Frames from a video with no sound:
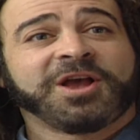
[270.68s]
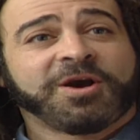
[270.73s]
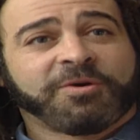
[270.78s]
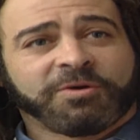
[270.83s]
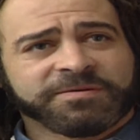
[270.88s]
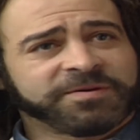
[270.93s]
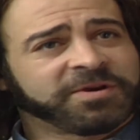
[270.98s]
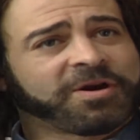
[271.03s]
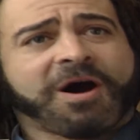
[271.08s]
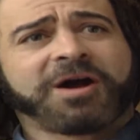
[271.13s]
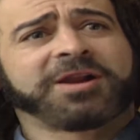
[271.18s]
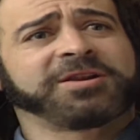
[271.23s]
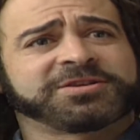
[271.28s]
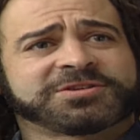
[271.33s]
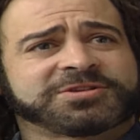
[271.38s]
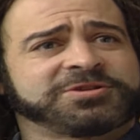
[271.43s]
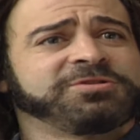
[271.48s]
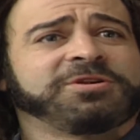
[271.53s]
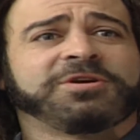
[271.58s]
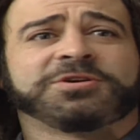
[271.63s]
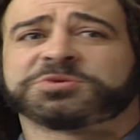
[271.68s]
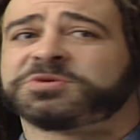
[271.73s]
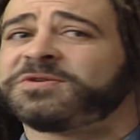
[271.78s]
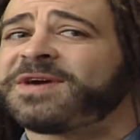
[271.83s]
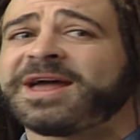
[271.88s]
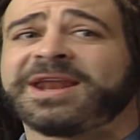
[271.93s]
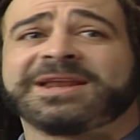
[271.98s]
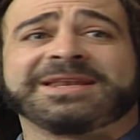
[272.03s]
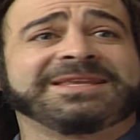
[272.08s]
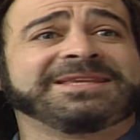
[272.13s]
We've gone to studios, we've
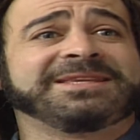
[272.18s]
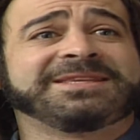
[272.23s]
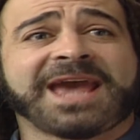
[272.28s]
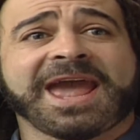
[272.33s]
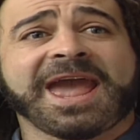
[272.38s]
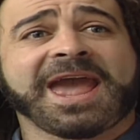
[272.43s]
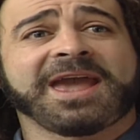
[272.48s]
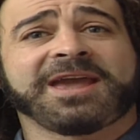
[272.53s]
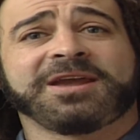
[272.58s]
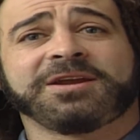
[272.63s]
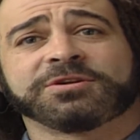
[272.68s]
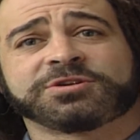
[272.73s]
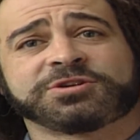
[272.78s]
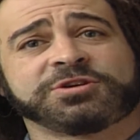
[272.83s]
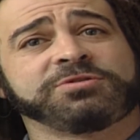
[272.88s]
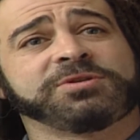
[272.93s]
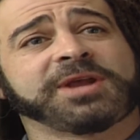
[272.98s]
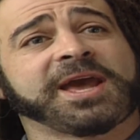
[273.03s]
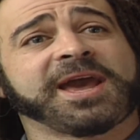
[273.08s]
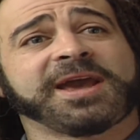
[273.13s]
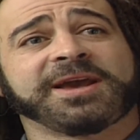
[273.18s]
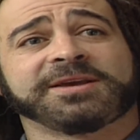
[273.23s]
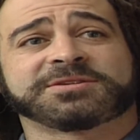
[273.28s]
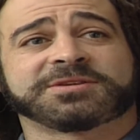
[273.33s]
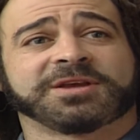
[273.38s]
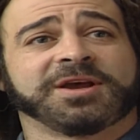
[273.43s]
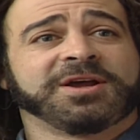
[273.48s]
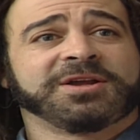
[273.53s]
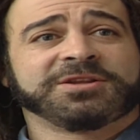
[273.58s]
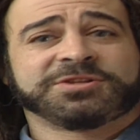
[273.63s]
had a day or 2
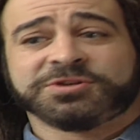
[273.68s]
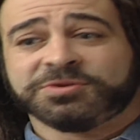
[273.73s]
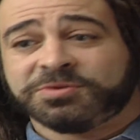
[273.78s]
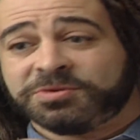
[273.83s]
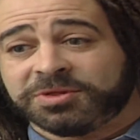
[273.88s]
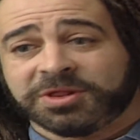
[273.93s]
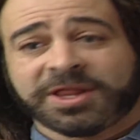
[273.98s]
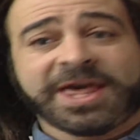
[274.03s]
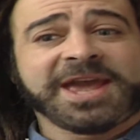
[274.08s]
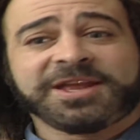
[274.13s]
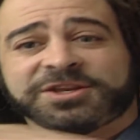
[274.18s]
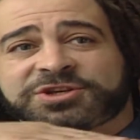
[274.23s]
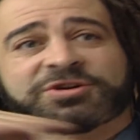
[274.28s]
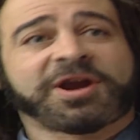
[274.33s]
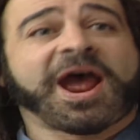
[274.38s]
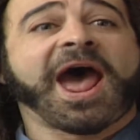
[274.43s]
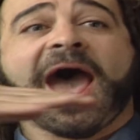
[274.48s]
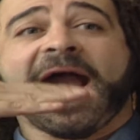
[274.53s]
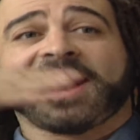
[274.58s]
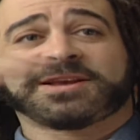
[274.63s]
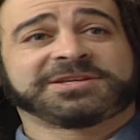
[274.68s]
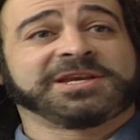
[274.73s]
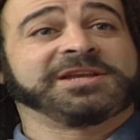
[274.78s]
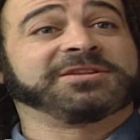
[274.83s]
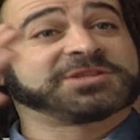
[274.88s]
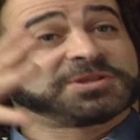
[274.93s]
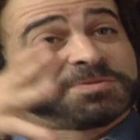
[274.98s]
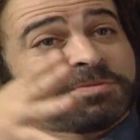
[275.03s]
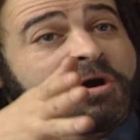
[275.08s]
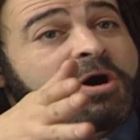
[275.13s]
days to lay tracks
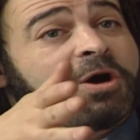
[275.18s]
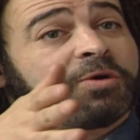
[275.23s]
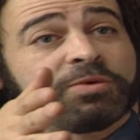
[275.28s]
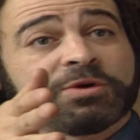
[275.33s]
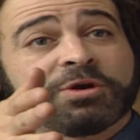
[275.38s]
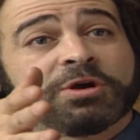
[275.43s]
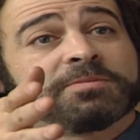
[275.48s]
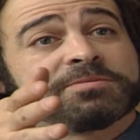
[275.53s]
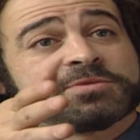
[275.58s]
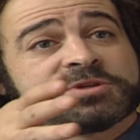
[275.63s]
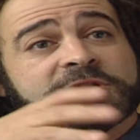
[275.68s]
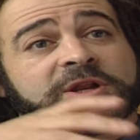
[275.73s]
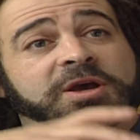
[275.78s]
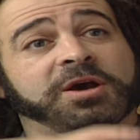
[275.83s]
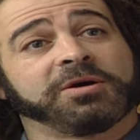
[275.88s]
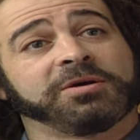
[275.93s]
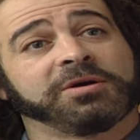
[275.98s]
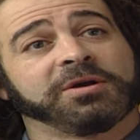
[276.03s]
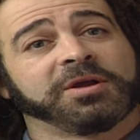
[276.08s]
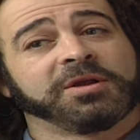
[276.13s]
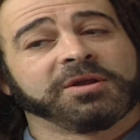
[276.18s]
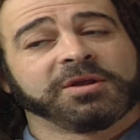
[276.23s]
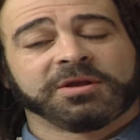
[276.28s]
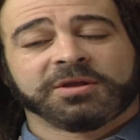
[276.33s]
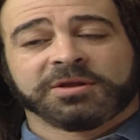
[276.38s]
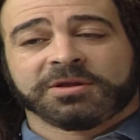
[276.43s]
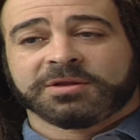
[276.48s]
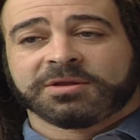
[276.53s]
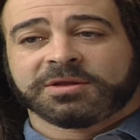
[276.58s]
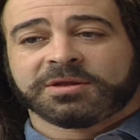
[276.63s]
in small rooms, And
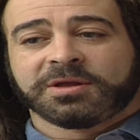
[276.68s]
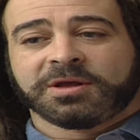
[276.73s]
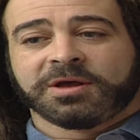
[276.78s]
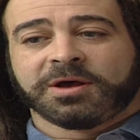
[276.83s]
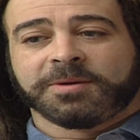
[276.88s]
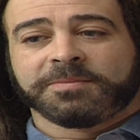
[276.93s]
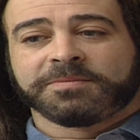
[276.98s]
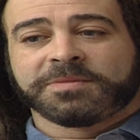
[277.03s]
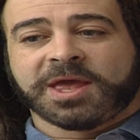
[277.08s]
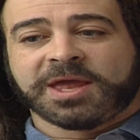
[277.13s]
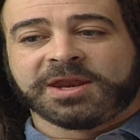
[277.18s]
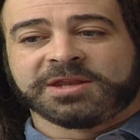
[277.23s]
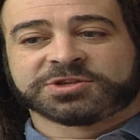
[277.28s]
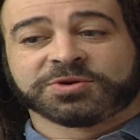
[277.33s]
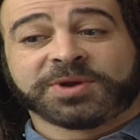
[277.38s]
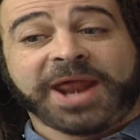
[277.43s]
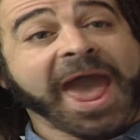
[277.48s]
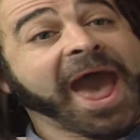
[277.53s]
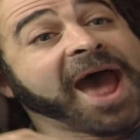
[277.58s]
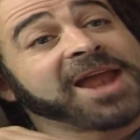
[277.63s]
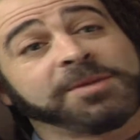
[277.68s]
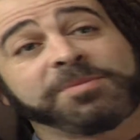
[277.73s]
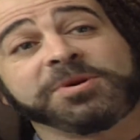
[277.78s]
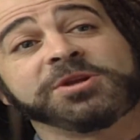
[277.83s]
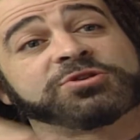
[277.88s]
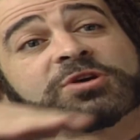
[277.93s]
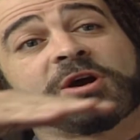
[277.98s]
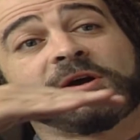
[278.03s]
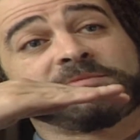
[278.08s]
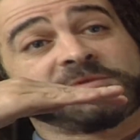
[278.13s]
so it had to be
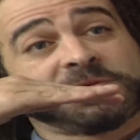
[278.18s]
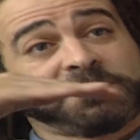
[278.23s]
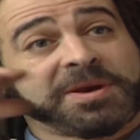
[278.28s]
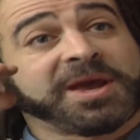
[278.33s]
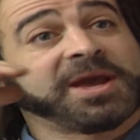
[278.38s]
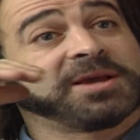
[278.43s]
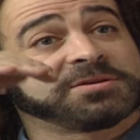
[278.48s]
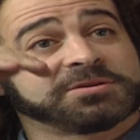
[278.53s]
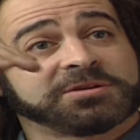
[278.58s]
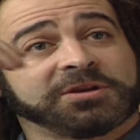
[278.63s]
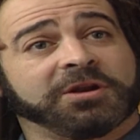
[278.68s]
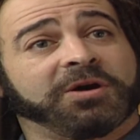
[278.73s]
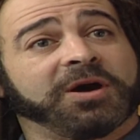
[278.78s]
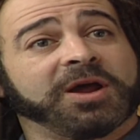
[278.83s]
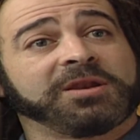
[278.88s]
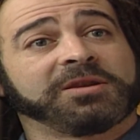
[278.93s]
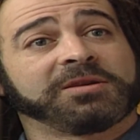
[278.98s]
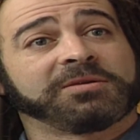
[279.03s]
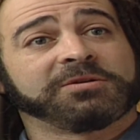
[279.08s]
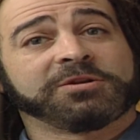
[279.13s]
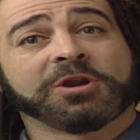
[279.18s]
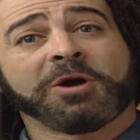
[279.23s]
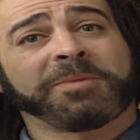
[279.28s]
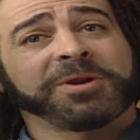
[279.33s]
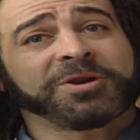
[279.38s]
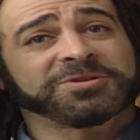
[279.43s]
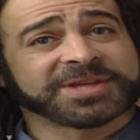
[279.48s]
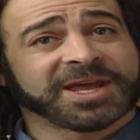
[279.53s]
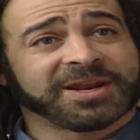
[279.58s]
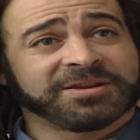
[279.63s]
drum space, and
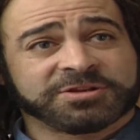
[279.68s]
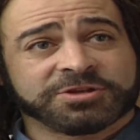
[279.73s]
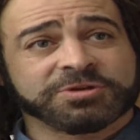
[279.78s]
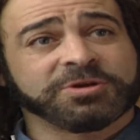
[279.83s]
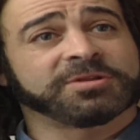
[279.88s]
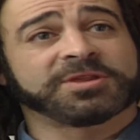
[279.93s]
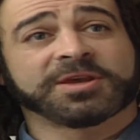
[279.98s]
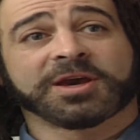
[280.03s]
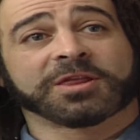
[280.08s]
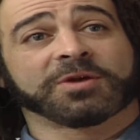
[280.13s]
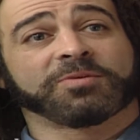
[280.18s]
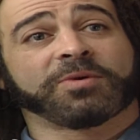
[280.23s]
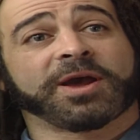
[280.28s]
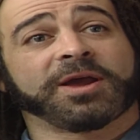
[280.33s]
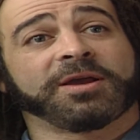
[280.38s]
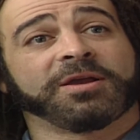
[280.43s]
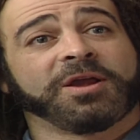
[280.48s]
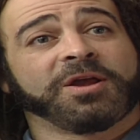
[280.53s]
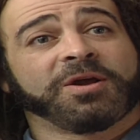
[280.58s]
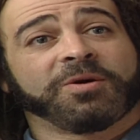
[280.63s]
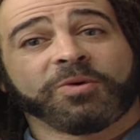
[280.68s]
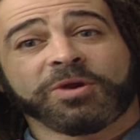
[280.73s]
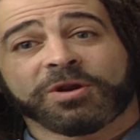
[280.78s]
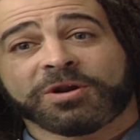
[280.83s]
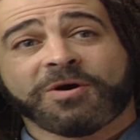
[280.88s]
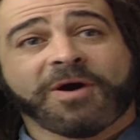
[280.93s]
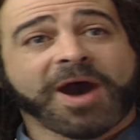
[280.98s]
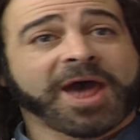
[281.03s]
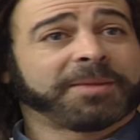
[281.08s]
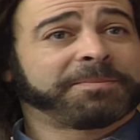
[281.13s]
nobody knows how to do it the other way. We don't
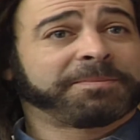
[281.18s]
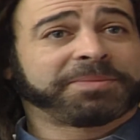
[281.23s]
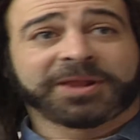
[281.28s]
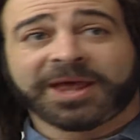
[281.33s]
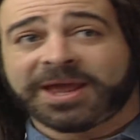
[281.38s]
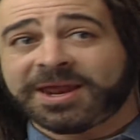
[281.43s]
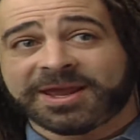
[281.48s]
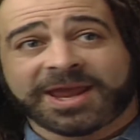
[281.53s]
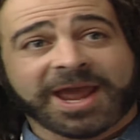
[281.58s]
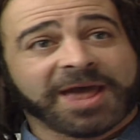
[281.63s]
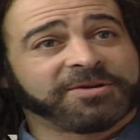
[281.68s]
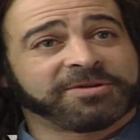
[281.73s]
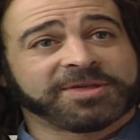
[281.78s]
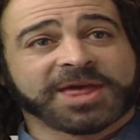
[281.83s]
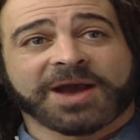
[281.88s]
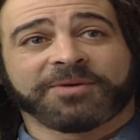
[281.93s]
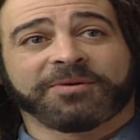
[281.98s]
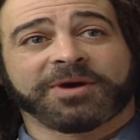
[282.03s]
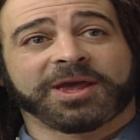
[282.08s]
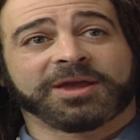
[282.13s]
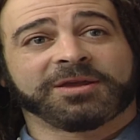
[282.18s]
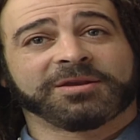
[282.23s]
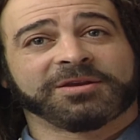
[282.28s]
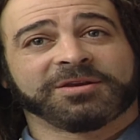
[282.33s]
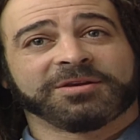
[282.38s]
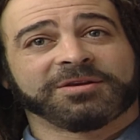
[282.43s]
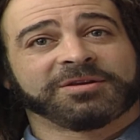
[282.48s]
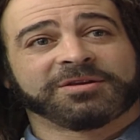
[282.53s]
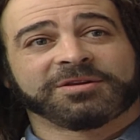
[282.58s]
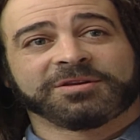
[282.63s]
know how to play together that way.
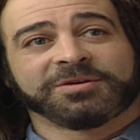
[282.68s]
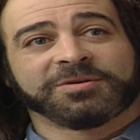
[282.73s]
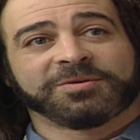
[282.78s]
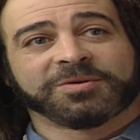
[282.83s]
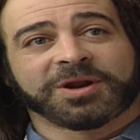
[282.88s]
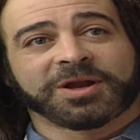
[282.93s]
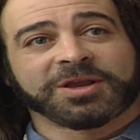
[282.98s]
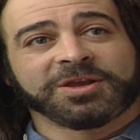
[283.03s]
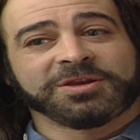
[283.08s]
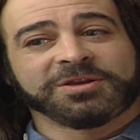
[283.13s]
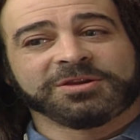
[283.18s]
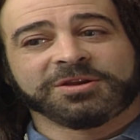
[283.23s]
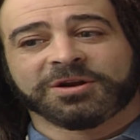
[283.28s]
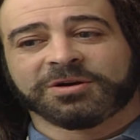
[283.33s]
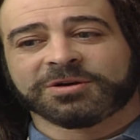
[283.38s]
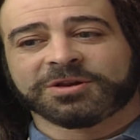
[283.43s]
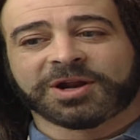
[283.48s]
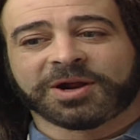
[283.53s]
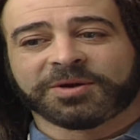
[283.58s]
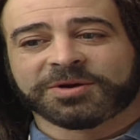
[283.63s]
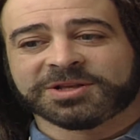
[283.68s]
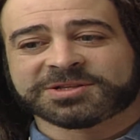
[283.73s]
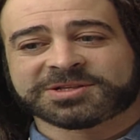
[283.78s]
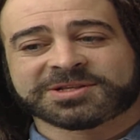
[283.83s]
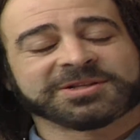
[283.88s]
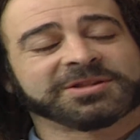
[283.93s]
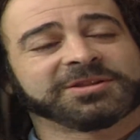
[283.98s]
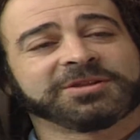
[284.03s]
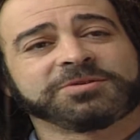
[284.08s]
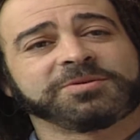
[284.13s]
You're
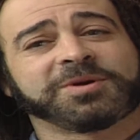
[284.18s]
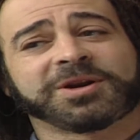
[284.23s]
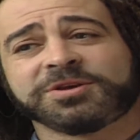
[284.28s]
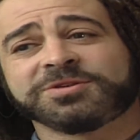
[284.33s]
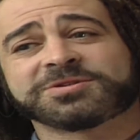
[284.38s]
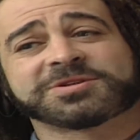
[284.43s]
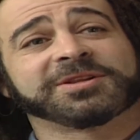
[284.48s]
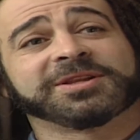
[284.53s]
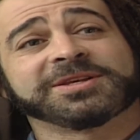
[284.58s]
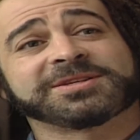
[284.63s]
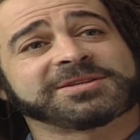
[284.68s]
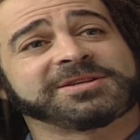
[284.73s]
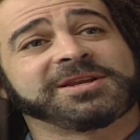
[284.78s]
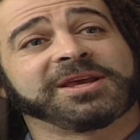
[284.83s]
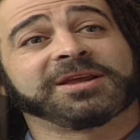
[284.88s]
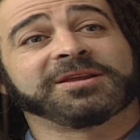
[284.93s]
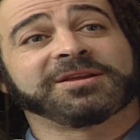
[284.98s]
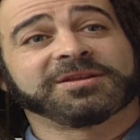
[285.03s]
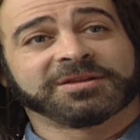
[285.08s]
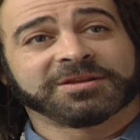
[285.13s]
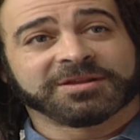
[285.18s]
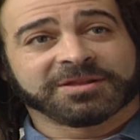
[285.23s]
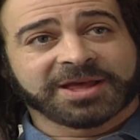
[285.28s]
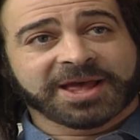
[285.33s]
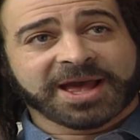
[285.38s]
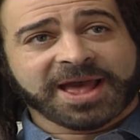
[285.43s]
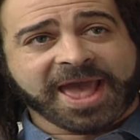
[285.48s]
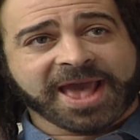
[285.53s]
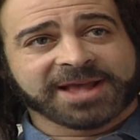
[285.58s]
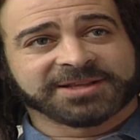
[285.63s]
not used to listening
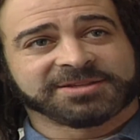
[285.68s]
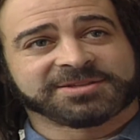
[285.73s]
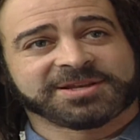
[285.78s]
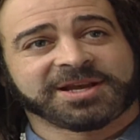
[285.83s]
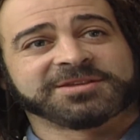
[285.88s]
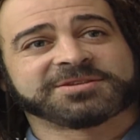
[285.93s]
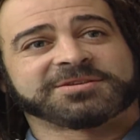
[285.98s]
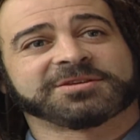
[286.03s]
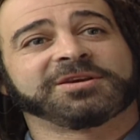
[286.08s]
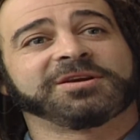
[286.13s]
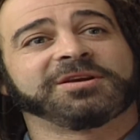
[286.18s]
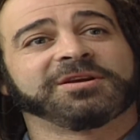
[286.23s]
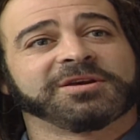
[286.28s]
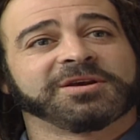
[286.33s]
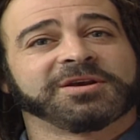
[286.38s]
as intensely.